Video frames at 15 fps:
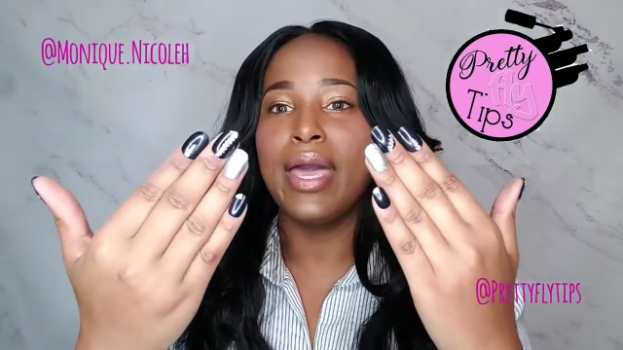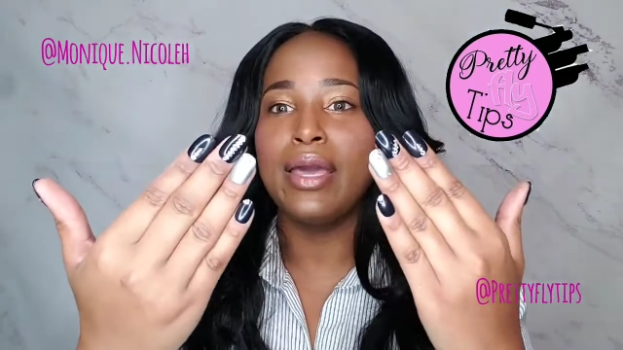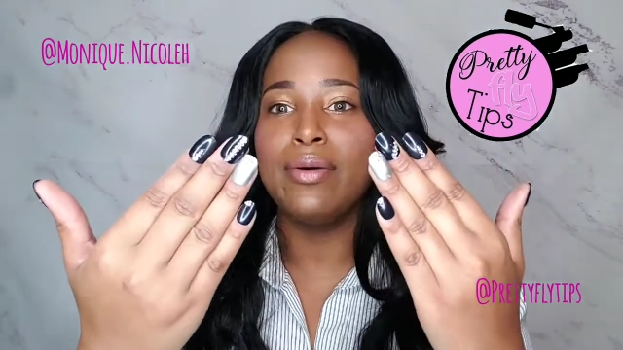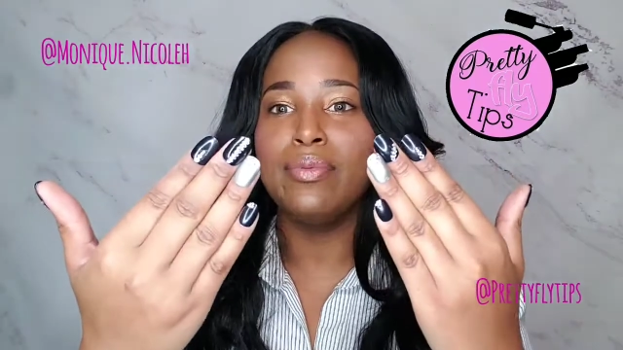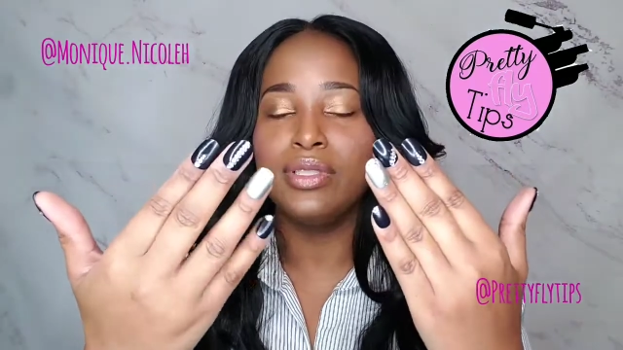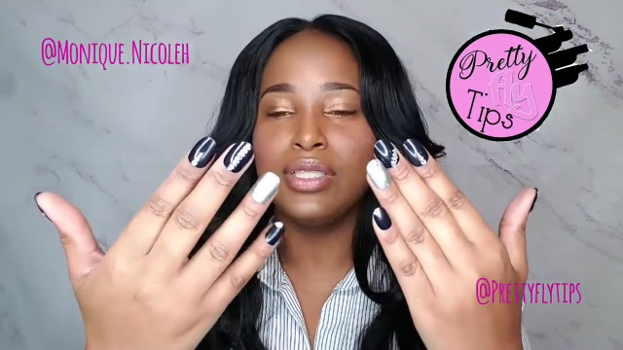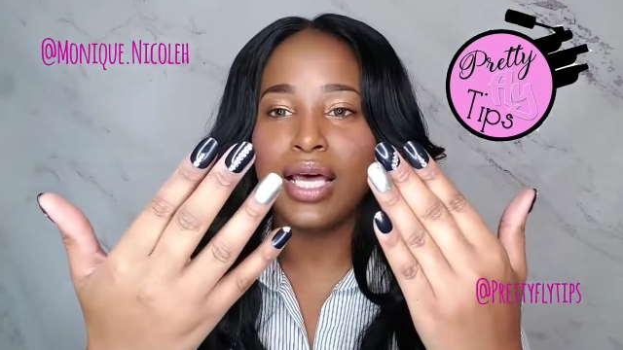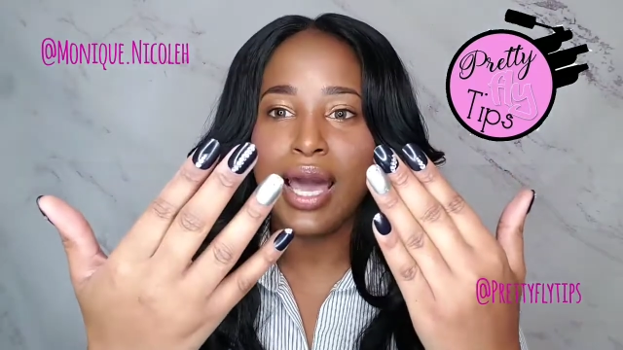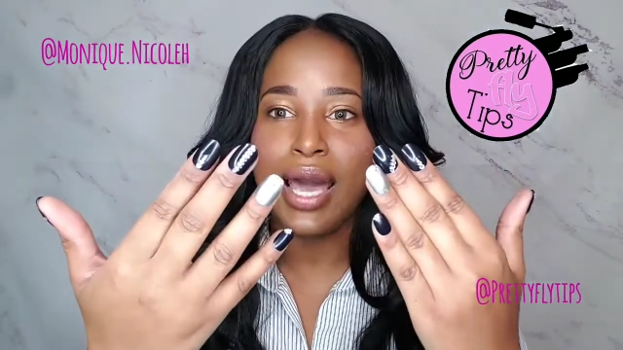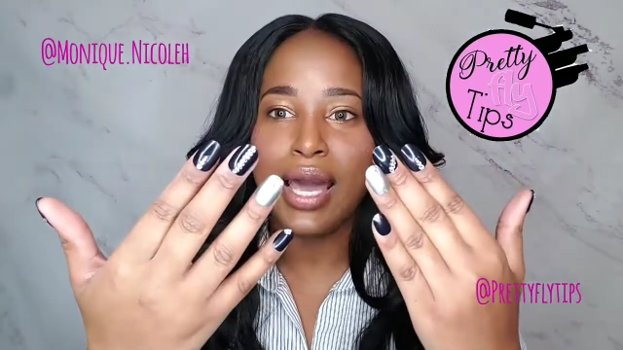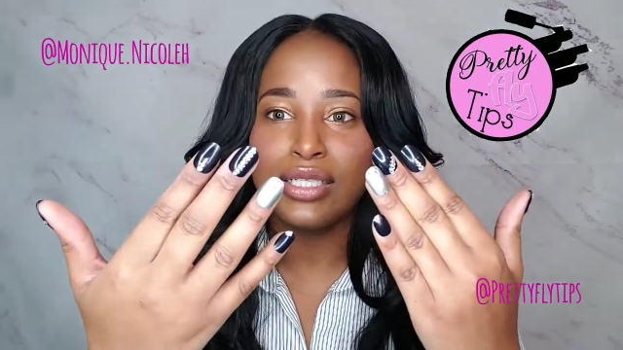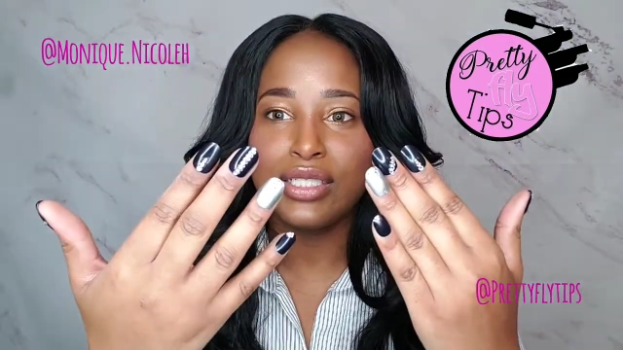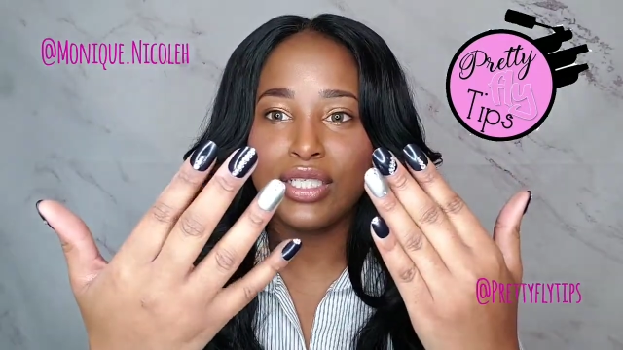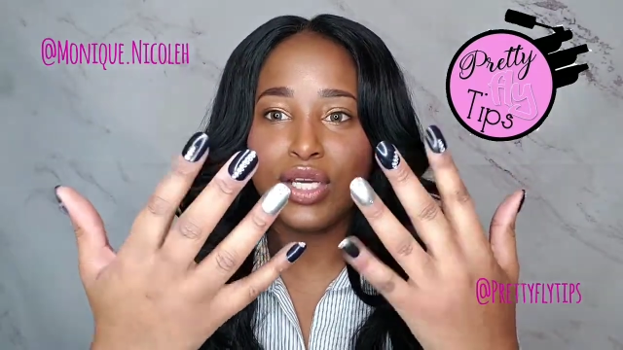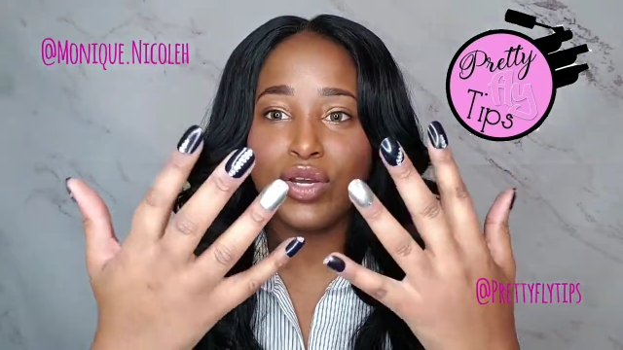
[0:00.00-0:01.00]
able to
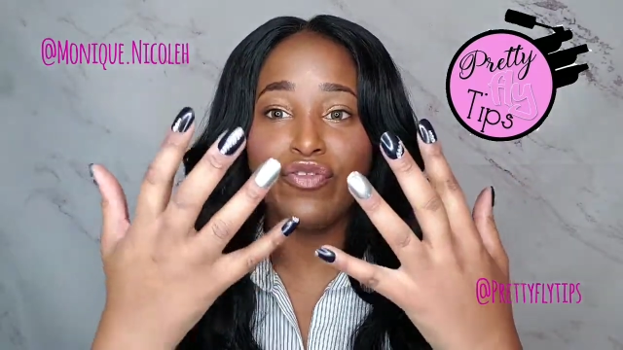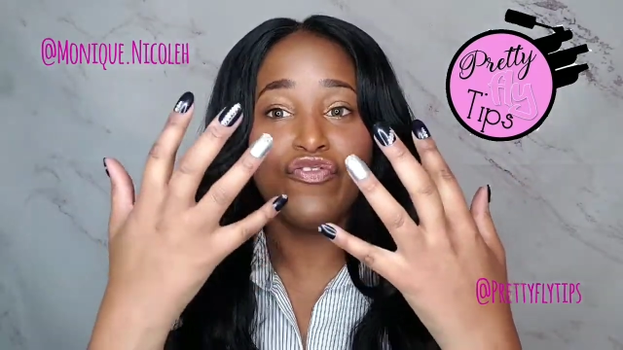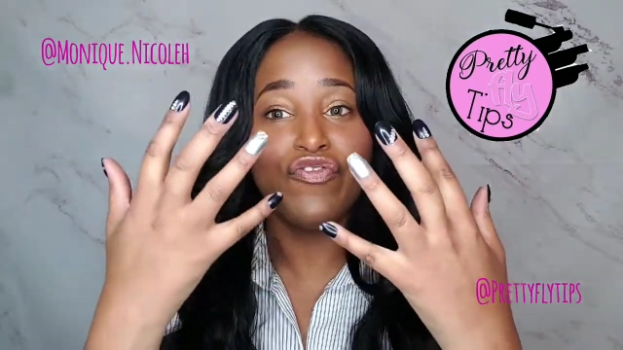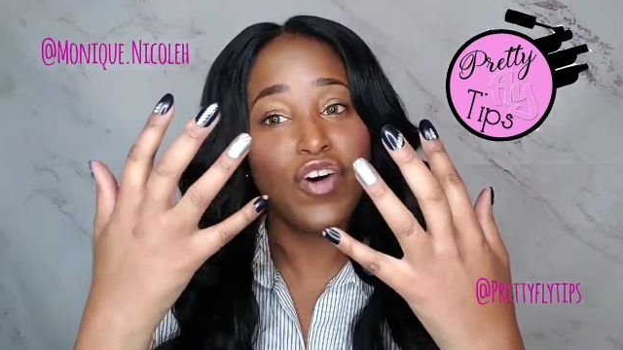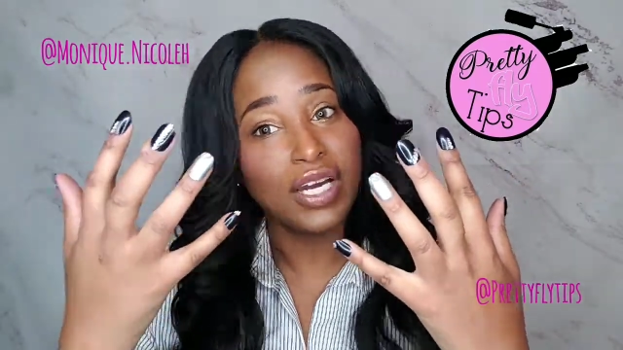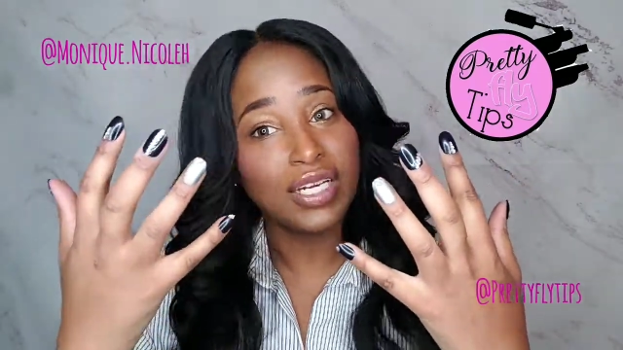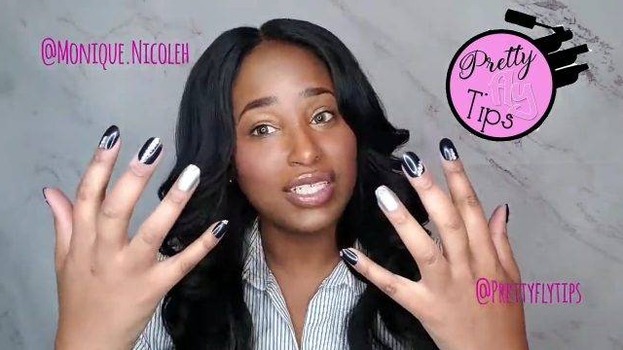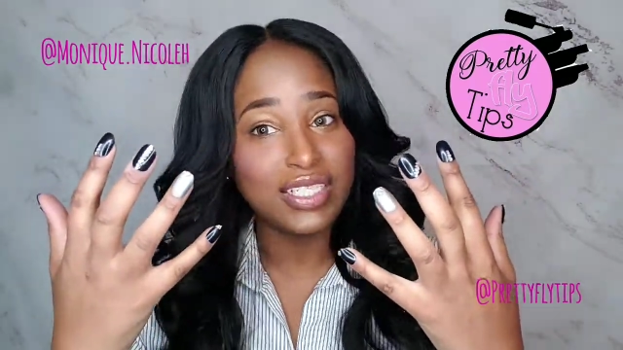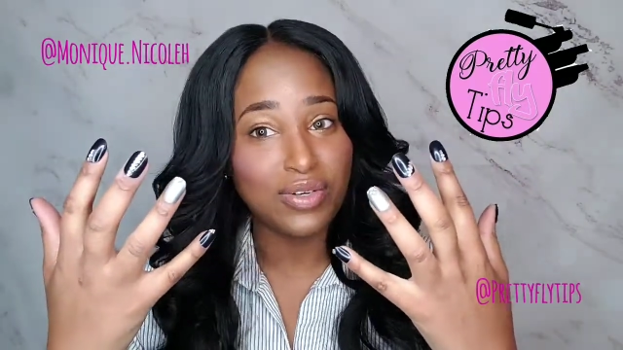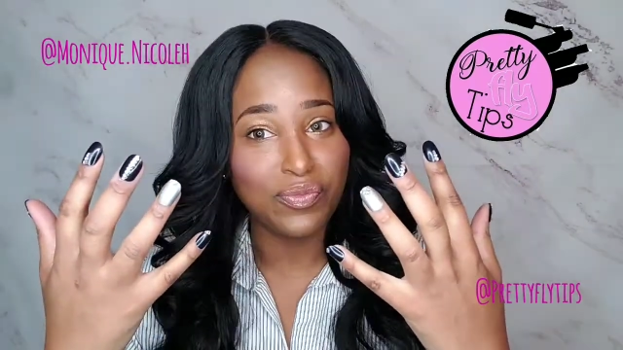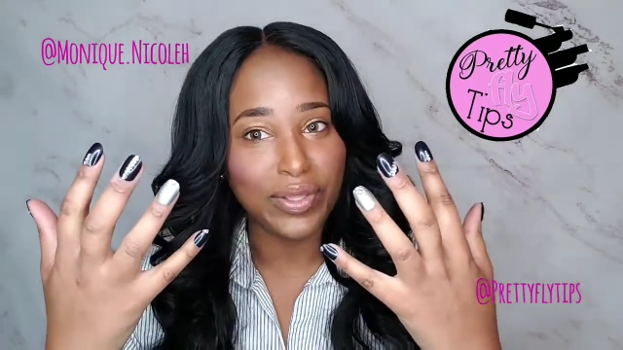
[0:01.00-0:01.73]
actually function